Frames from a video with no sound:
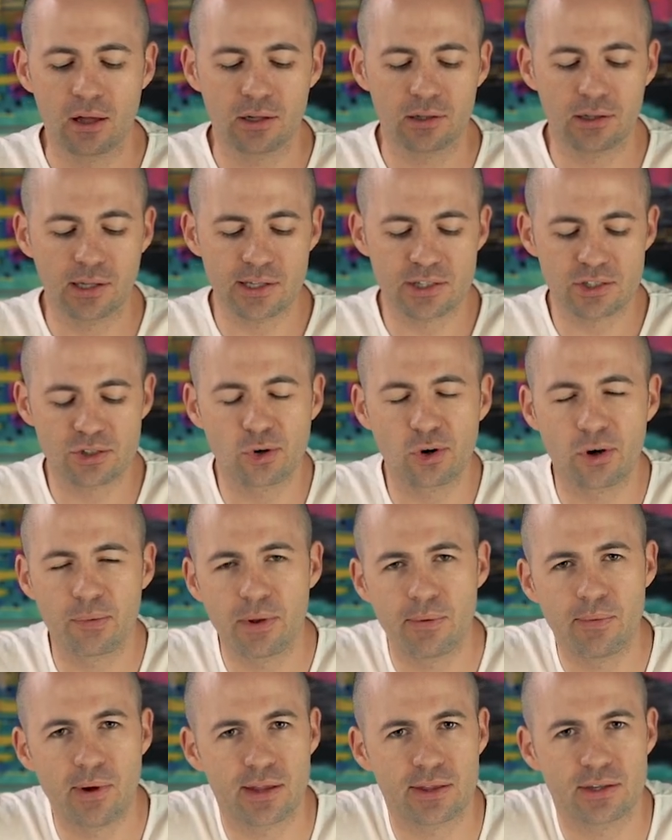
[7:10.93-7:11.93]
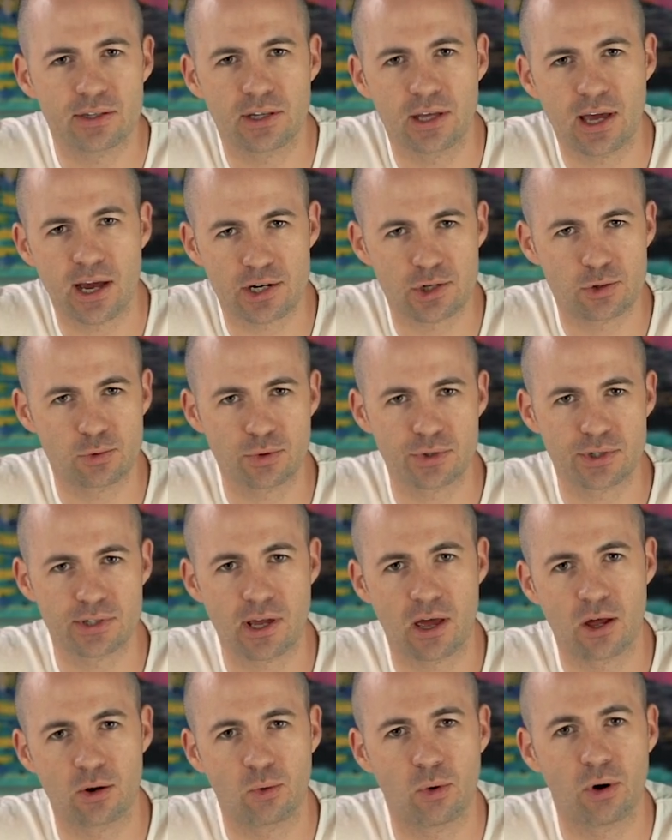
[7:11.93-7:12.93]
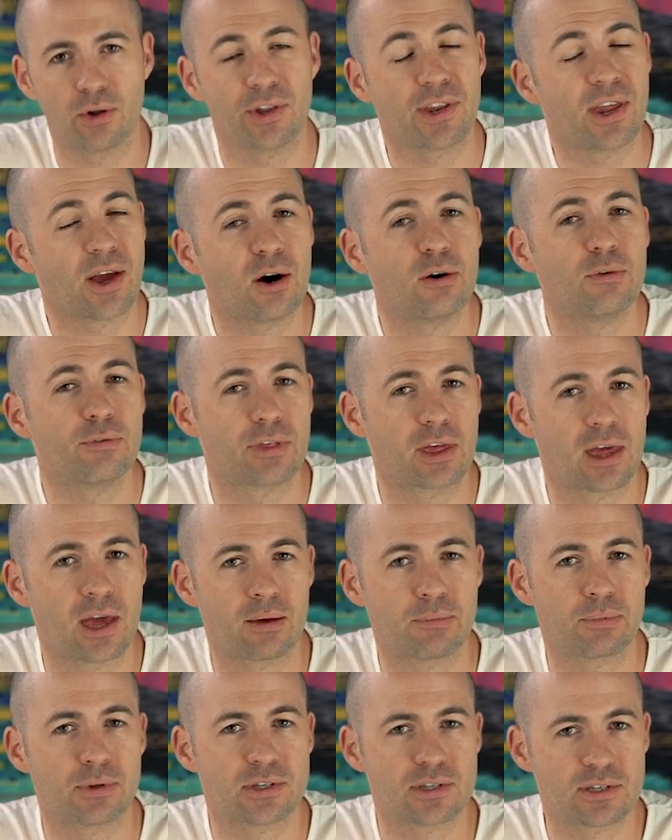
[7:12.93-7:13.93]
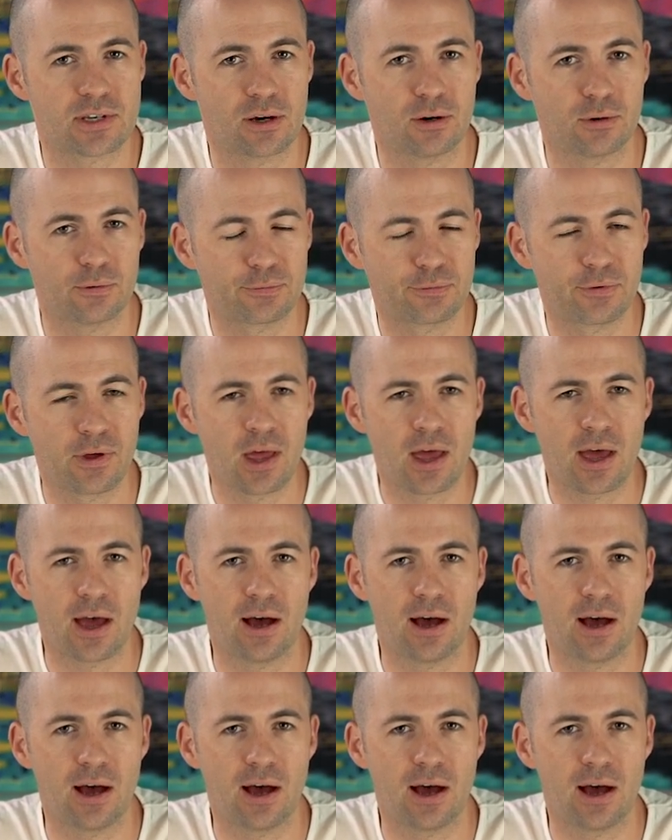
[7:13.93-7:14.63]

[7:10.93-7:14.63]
let's talk a bit about the actual sound quality of the amp itself.